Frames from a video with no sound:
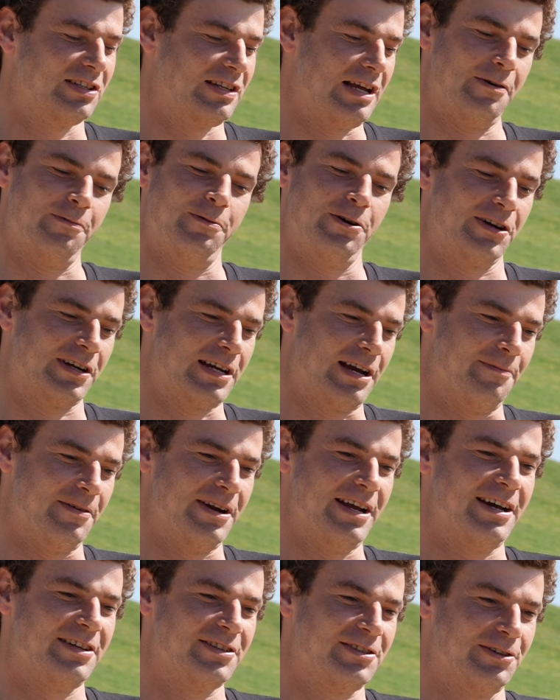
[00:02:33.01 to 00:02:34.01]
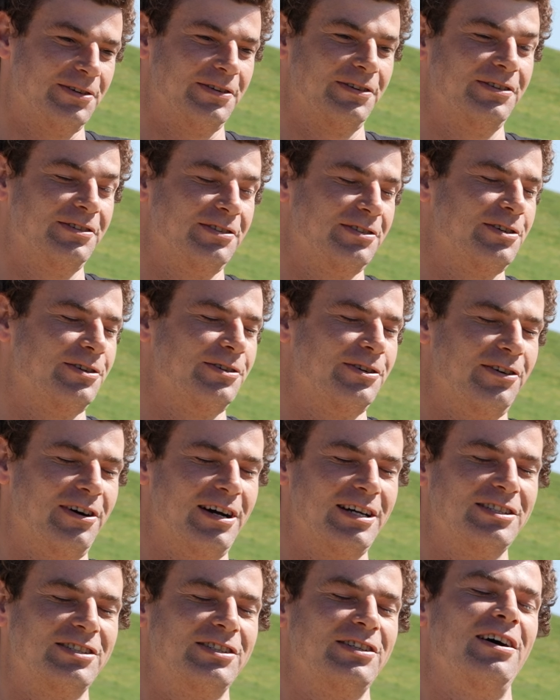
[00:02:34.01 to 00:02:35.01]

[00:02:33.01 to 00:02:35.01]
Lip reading: and they weren't coming out too nice,